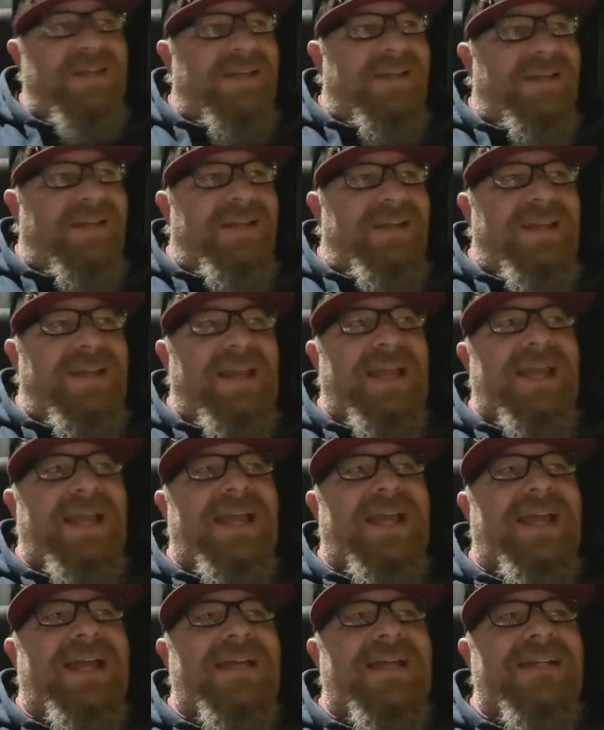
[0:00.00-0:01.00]

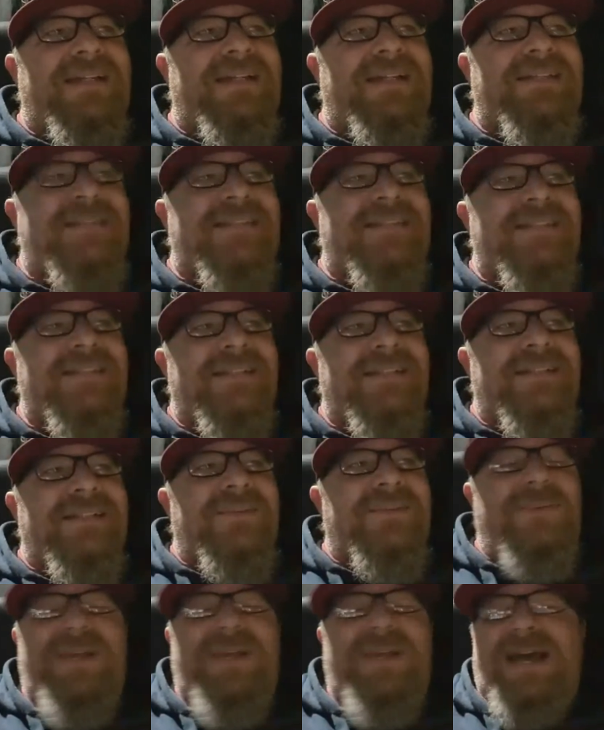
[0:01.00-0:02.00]
and
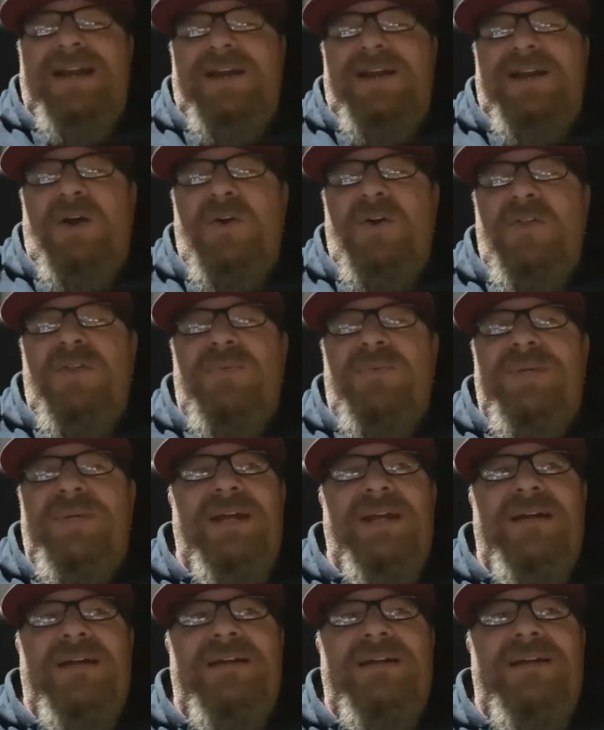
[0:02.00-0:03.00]
we got a
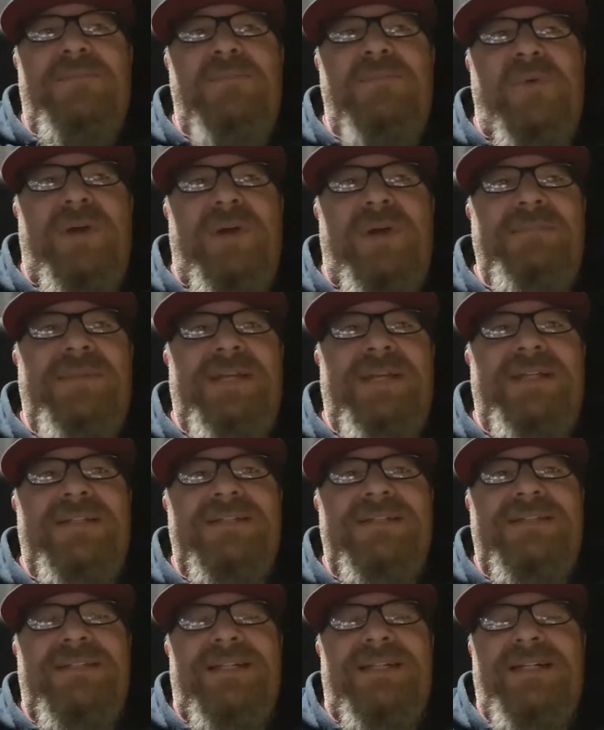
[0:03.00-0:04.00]
0300 appointment
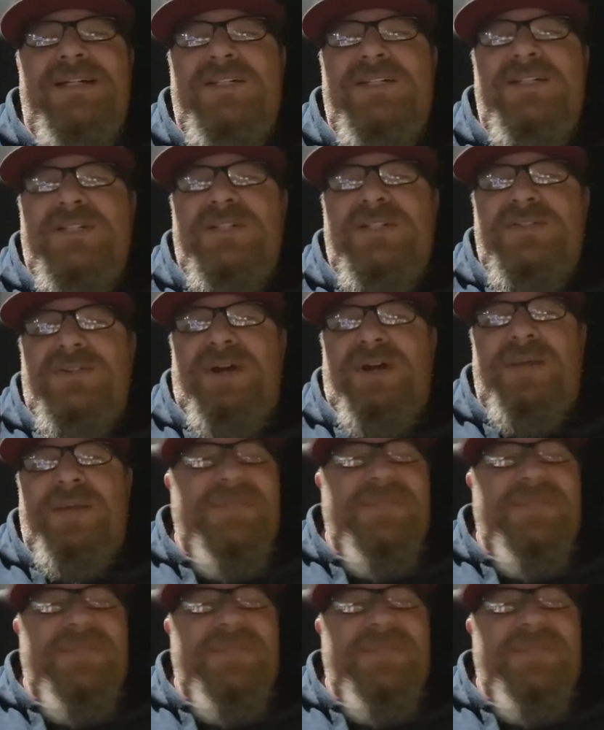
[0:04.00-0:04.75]
to drop this